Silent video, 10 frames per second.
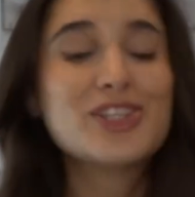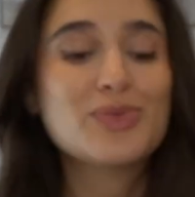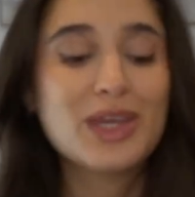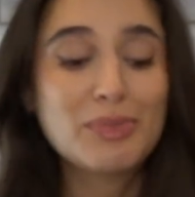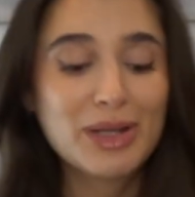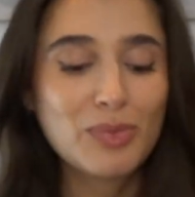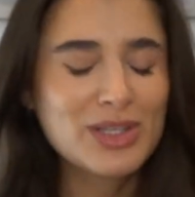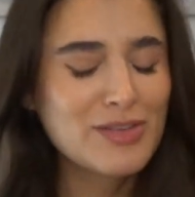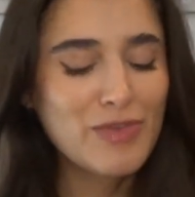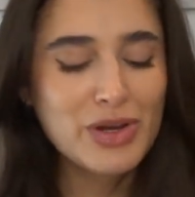sweet, but it
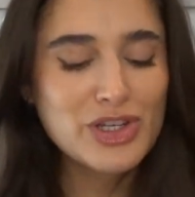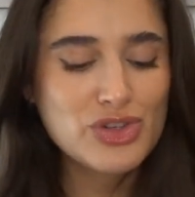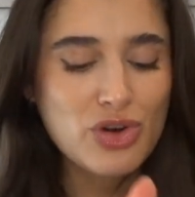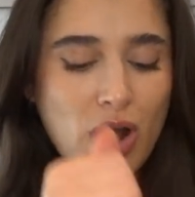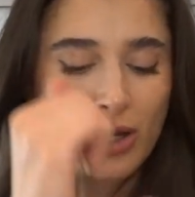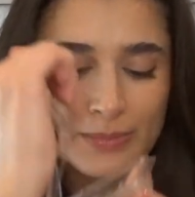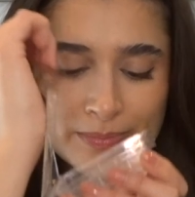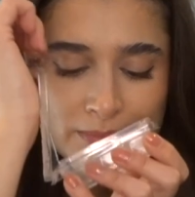wasn't very strong,